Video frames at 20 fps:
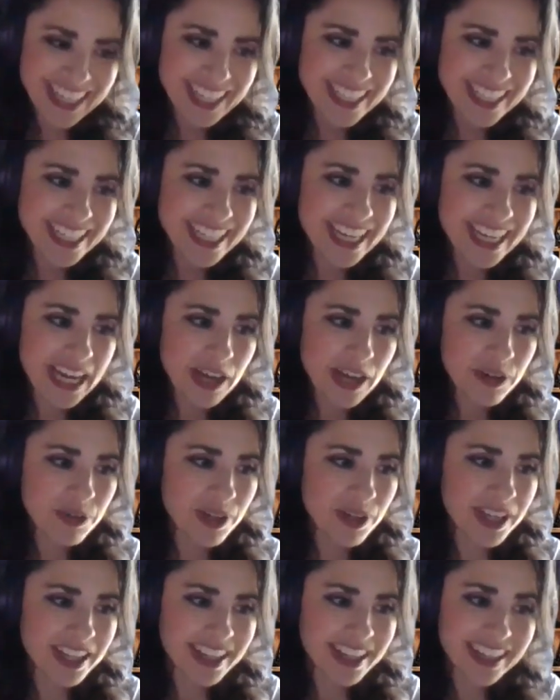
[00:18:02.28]
he had
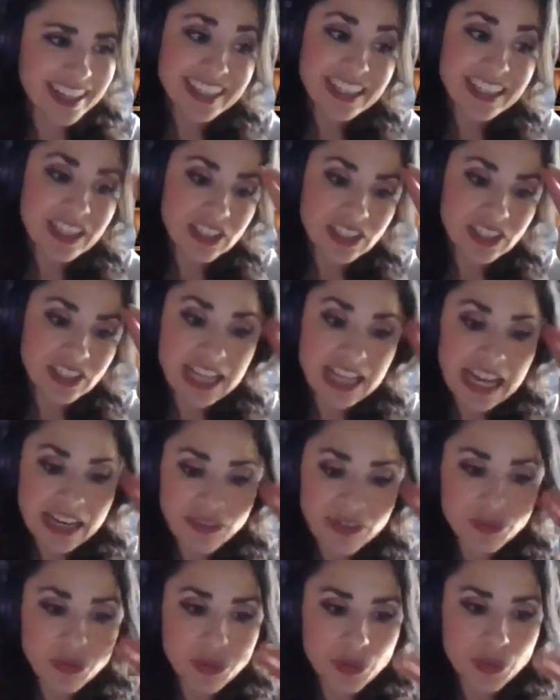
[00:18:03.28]
a lot
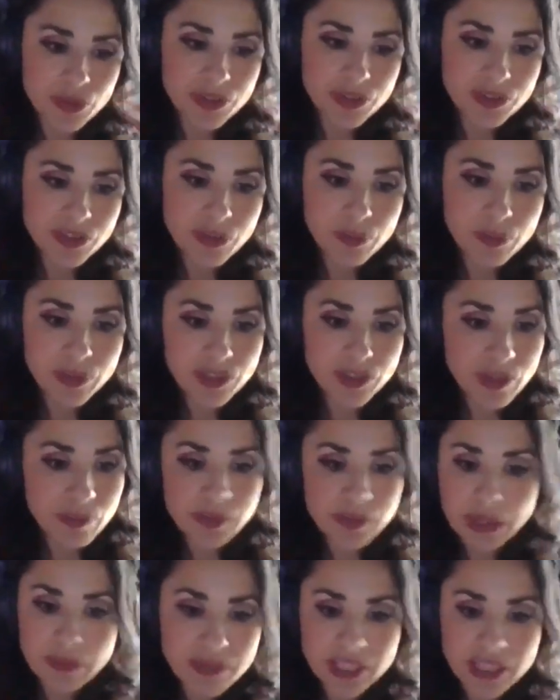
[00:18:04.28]
of rules, but
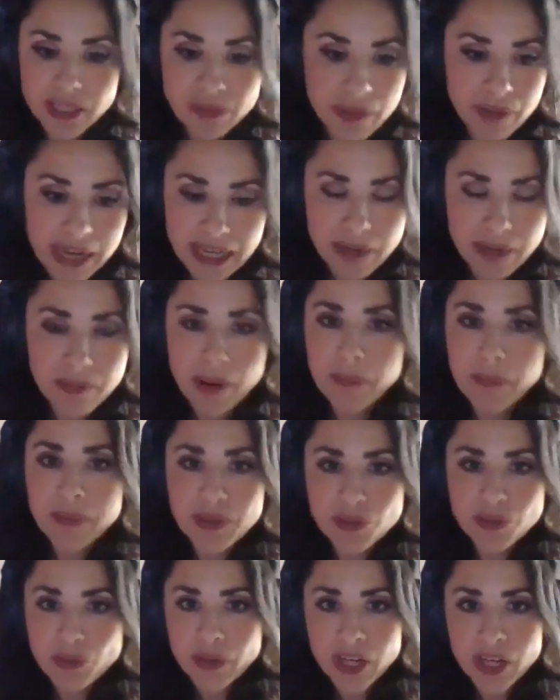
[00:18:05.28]
sometimes he'd make them up
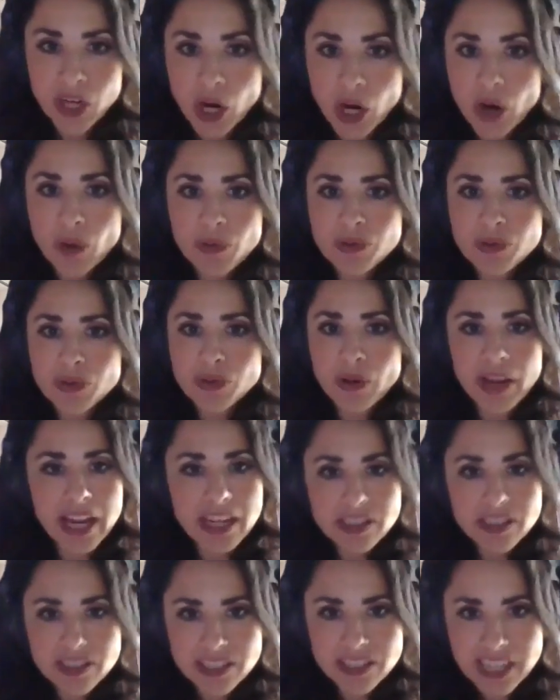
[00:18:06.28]
as we go. So I
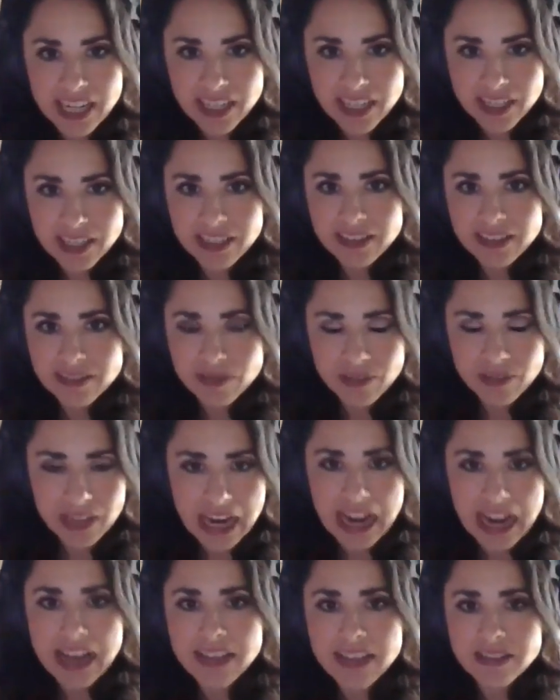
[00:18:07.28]
had to take
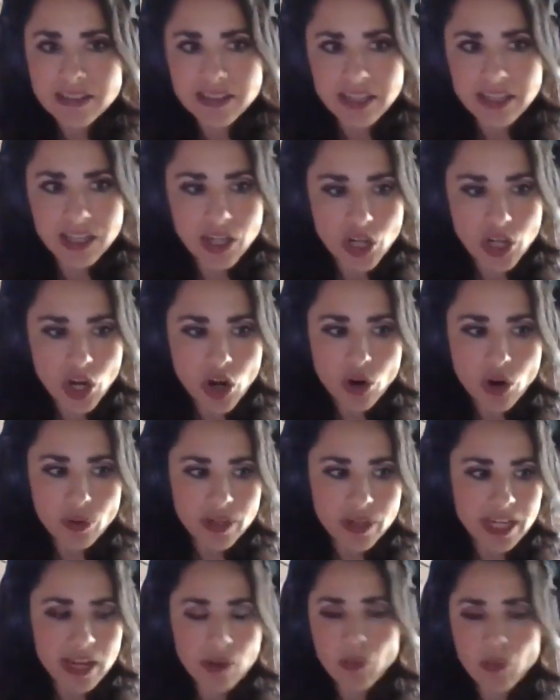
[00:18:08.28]
constant note.
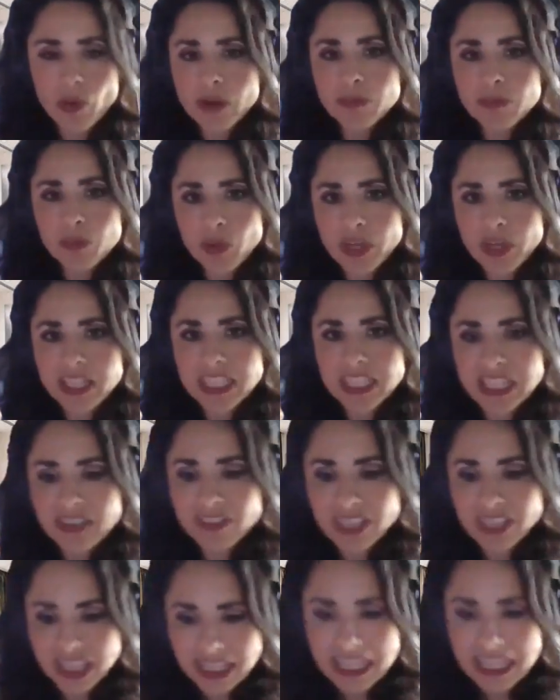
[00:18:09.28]
And at one point, he
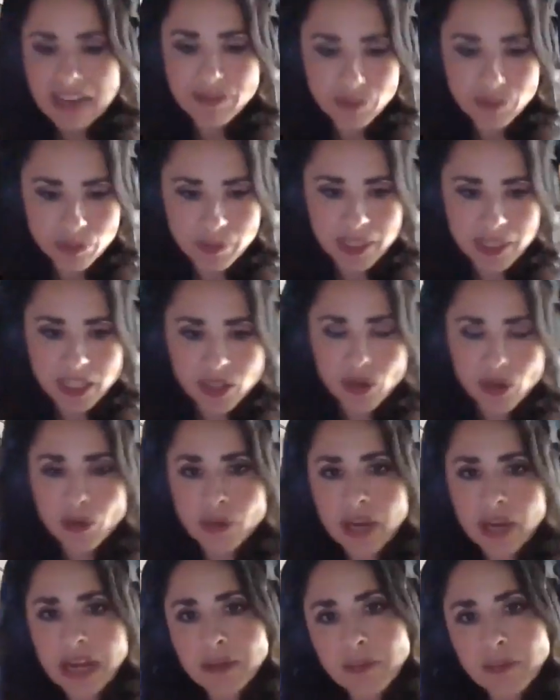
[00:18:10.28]
even left me a
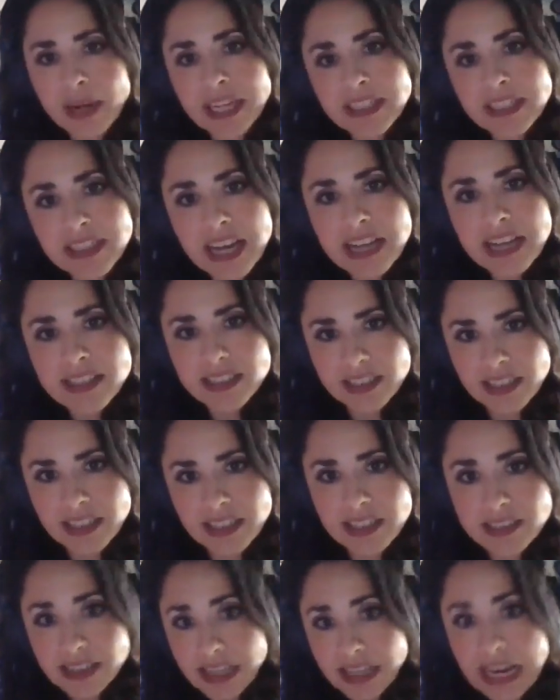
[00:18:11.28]
note on my desk
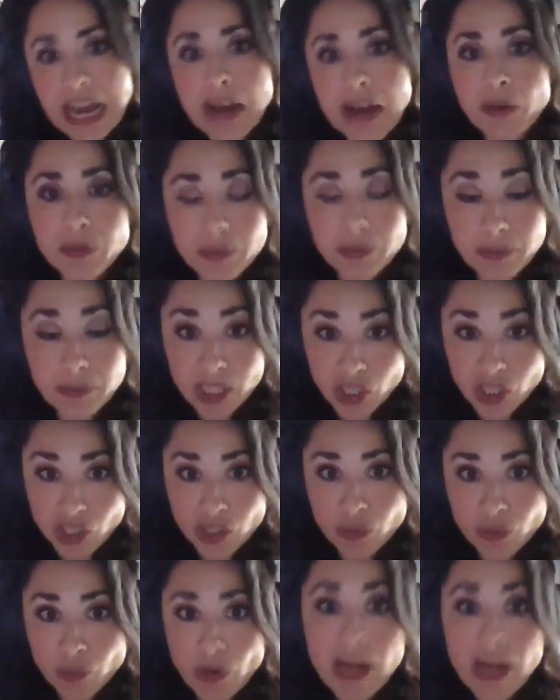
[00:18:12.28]
that said how to be a
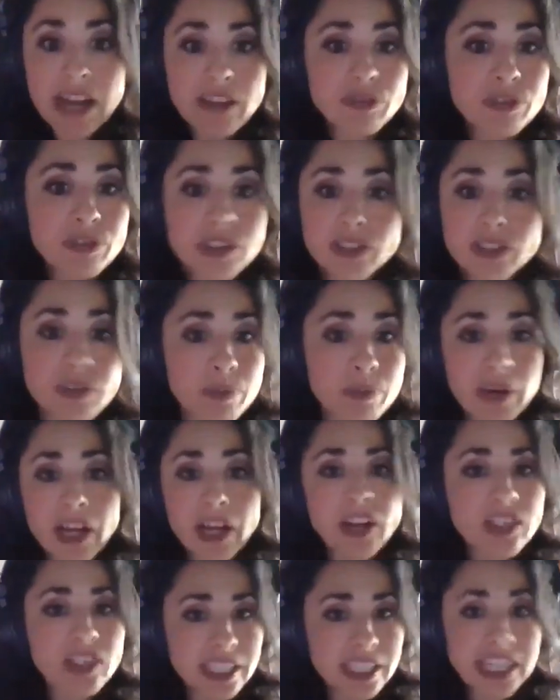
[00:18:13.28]
good wife, because
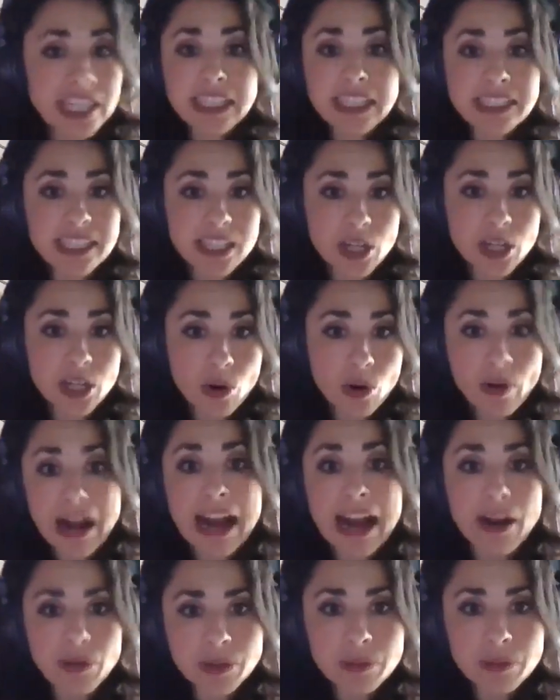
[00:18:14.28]
apparently I didn't know
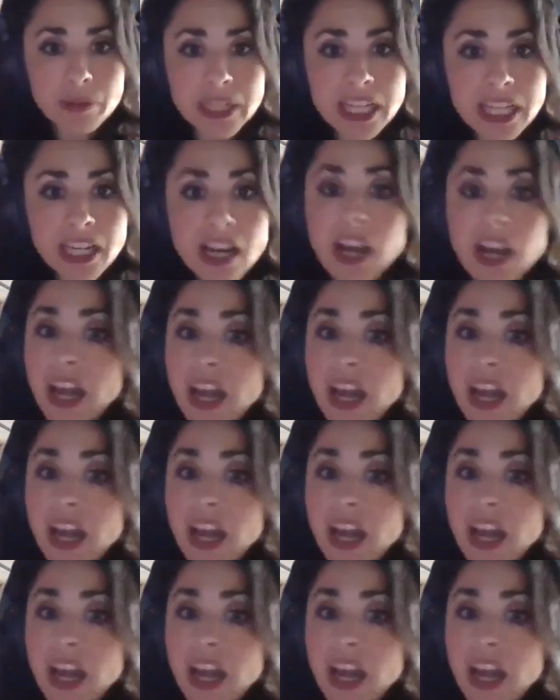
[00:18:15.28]
how to be.